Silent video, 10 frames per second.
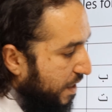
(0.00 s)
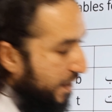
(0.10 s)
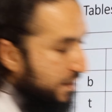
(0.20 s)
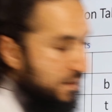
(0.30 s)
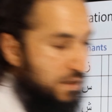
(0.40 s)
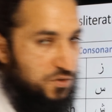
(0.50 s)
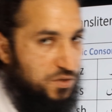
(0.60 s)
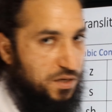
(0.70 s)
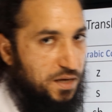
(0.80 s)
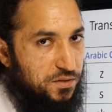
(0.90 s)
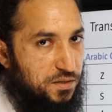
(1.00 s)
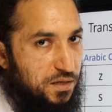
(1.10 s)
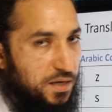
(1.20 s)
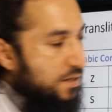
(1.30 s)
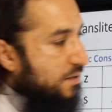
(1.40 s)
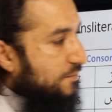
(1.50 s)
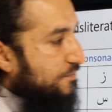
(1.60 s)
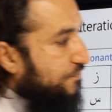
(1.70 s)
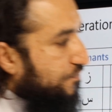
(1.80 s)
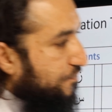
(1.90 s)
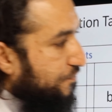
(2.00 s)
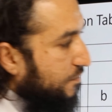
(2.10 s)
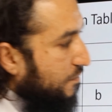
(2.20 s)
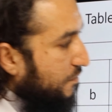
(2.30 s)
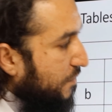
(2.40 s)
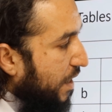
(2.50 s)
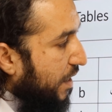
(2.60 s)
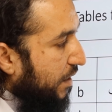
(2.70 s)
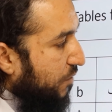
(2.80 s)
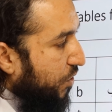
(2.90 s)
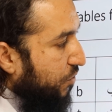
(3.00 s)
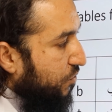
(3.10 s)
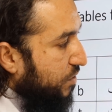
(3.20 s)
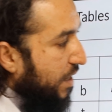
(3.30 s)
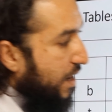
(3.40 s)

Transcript: It is under the letter, and we use